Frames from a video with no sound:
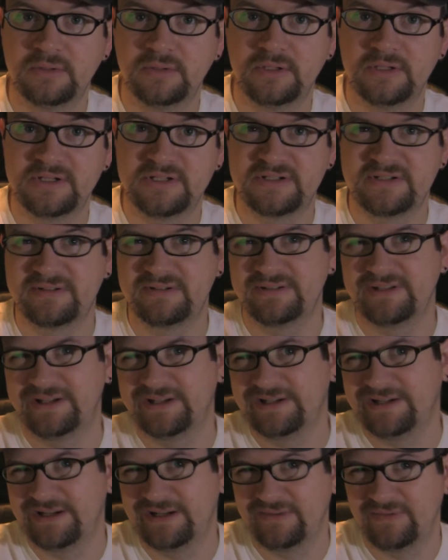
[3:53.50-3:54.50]
It's
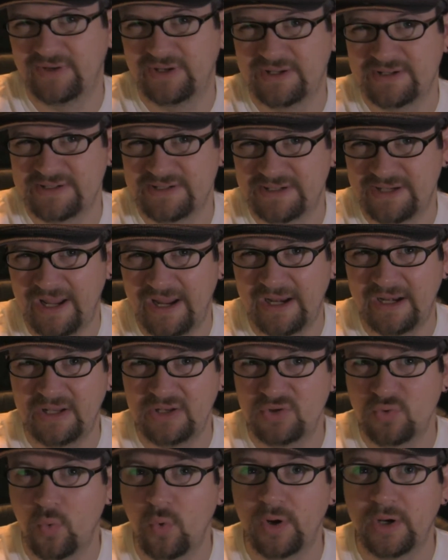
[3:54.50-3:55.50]
like kind of, I guess, an
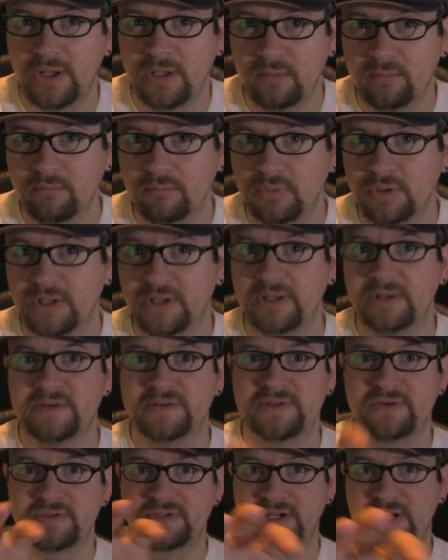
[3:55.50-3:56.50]
80-20
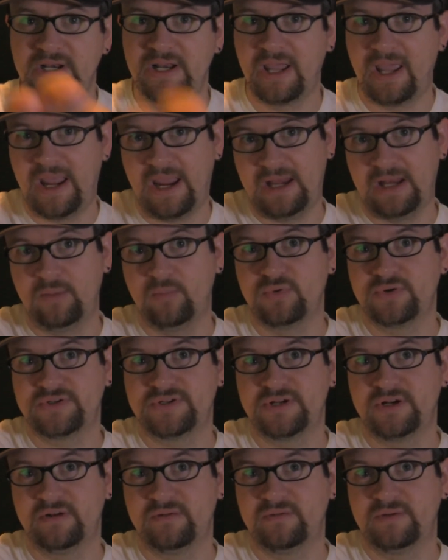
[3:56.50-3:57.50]
blend, so it's got
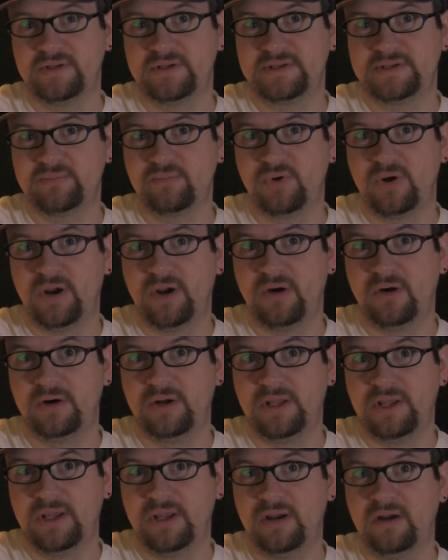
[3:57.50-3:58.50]
80% of its
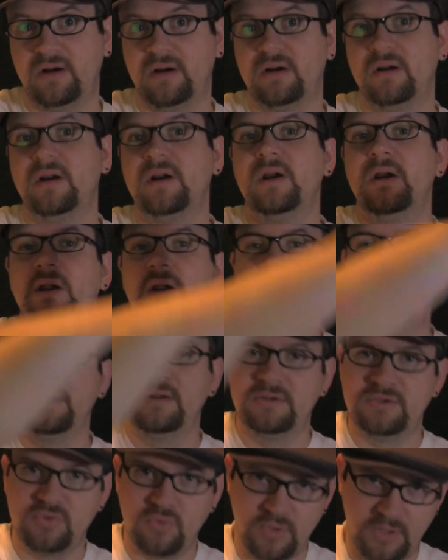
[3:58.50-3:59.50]
priority here,
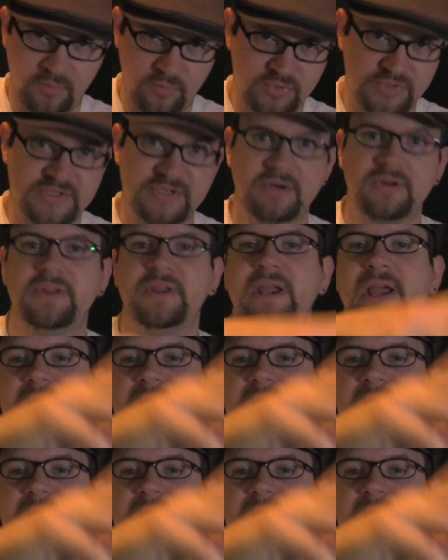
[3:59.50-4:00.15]
20% on the